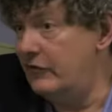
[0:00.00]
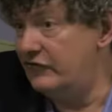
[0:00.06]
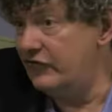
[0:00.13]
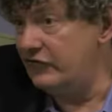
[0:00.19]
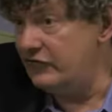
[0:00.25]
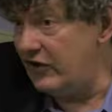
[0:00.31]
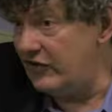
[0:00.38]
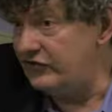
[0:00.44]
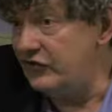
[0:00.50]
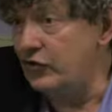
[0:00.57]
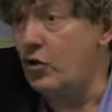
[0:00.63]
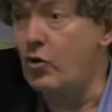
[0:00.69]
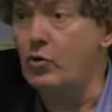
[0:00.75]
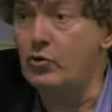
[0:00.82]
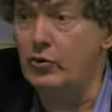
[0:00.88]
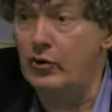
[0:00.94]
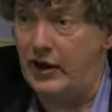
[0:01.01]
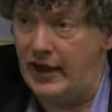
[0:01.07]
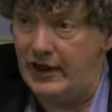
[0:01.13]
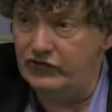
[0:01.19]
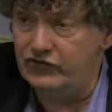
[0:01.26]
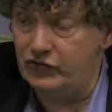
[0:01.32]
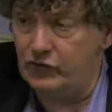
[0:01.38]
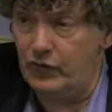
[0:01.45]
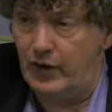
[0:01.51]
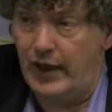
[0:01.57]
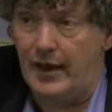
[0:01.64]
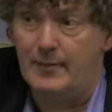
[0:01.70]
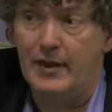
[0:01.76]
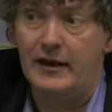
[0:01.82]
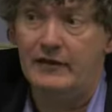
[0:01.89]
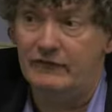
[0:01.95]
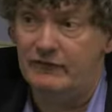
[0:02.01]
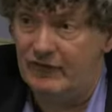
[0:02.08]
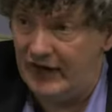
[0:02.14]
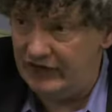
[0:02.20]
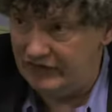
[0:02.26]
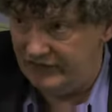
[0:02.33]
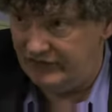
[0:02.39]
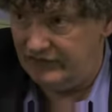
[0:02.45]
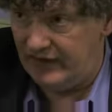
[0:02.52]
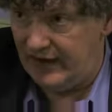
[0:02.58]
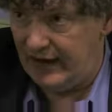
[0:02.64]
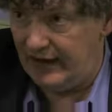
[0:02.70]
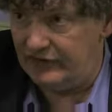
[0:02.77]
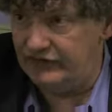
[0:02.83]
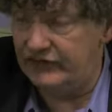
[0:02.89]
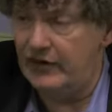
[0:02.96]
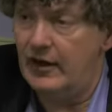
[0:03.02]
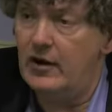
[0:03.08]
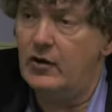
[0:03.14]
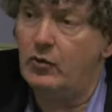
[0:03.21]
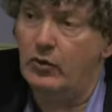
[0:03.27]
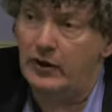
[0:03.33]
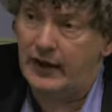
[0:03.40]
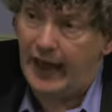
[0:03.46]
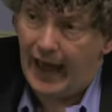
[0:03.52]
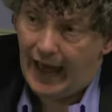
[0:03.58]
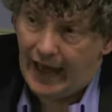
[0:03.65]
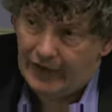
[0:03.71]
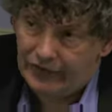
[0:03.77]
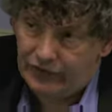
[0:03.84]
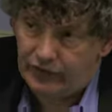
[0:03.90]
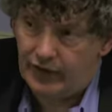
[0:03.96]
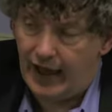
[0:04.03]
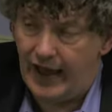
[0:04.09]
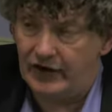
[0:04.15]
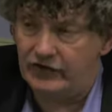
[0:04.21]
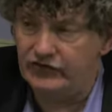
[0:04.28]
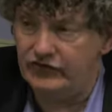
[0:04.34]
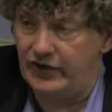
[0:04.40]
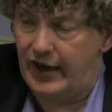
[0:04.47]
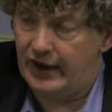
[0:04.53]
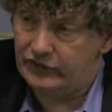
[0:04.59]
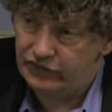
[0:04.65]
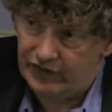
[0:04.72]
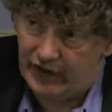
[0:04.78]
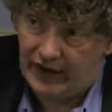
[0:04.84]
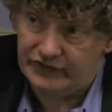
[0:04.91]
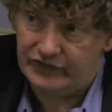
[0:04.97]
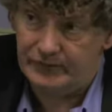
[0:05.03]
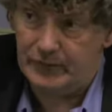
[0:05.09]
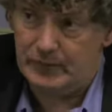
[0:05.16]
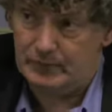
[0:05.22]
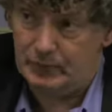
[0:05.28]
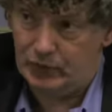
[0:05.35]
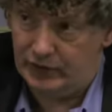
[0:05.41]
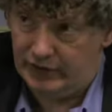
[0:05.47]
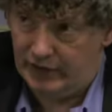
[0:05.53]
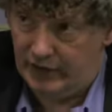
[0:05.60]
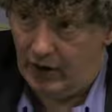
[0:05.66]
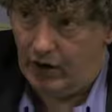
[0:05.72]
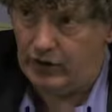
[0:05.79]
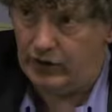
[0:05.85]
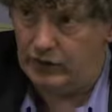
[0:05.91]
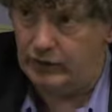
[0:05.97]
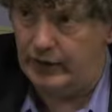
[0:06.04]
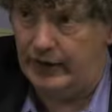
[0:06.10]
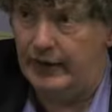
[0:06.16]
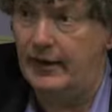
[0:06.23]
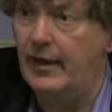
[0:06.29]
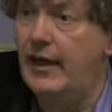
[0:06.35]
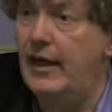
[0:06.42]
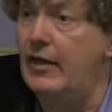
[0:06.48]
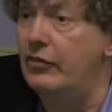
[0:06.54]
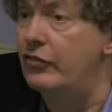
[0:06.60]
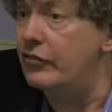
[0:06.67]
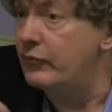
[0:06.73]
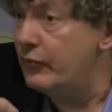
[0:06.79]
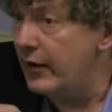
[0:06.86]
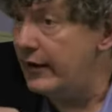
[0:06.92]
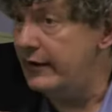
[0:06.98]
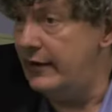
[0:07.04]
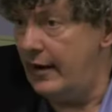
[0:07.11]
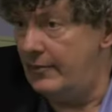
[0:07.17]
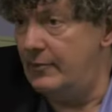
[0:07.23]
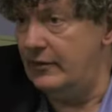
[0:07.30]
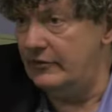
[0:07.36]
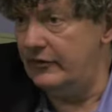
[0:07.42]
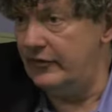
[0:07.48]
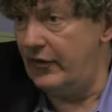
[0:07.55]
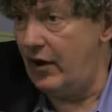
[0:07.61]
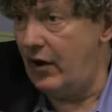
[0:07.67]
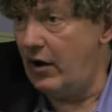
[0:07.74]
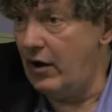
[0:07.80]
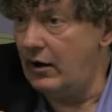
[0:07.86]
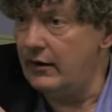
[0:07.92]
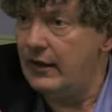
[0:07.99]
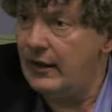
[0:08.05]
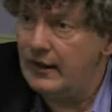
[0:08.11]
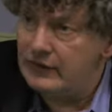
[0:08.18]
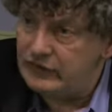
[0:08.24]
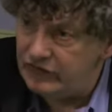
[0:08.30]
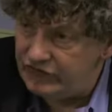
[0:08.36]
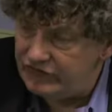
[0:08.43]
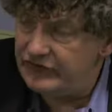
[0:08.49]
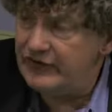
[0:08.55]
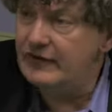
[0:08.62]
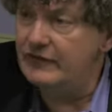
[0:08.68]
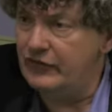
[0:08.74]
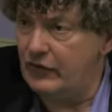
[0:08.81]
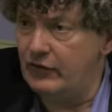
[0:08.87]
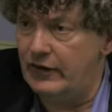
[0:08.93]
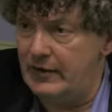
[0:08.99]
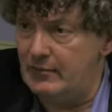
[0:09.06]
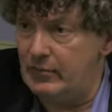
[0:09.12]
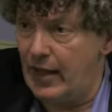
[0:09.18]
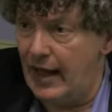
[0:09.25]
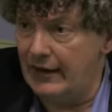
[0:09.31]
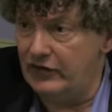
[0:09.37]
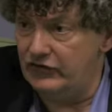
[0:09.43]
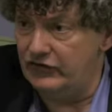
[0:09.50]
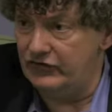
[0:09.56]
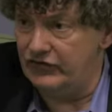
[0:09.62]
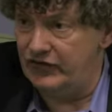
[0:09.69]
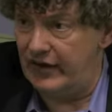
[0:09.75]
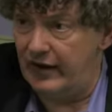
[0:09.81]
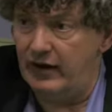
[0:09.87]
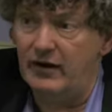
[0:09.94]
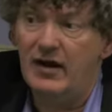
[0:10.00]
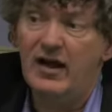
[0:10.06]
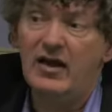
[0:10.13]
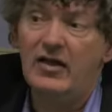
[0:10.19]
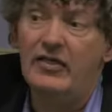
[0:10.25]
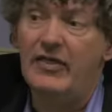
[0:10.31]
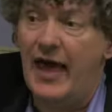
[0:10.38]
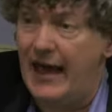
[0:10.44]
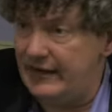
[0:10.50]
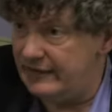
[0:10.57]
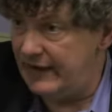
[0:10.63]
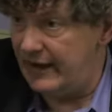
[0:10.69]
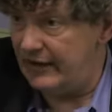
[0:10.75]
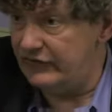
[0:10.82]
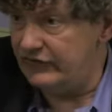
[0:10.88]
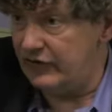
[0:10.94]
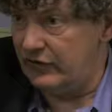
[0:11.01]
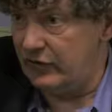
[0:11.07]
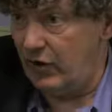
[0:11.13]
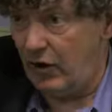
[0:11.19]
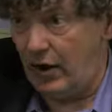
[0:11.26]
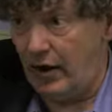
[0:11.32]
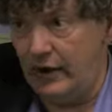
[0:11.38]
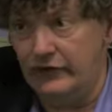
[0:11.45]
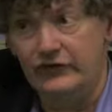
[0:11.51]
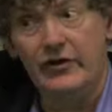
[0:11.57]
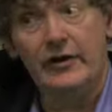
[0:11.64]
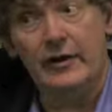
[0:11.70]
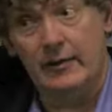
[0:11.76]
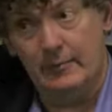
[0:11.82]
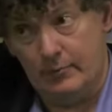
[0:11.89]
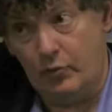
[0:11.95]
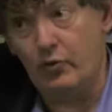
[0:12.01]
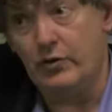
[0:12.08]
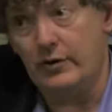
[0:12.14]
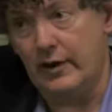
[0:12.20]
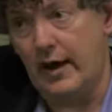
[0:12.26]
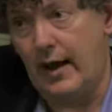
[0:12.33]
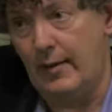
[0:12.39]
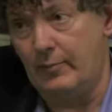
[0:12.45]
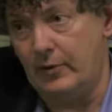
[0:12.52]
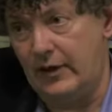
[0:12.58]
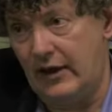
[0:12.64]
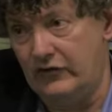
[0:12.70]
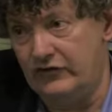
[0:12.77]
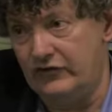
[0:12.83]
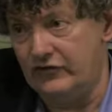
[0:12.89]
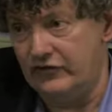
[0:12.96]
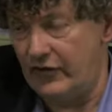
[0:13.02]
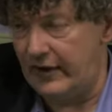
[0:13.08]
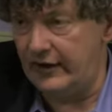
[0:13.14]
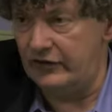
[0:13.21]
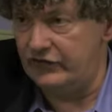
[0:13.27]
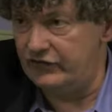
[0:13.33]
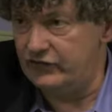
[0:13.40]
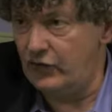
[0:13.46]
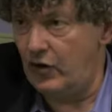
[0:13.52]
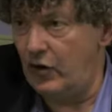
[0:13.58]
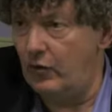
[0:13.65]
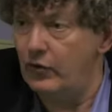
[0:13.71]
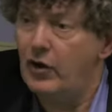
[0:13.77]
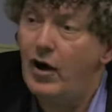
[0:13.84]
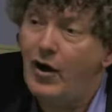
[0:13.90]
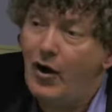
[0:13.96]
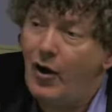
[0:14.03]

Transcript: suggest a coronary angiogram, an invasive test, where a catheter actually has to be put in an artery and threaded up into the heart to see if there are any blockages there. That test can cause important complications like a stroke,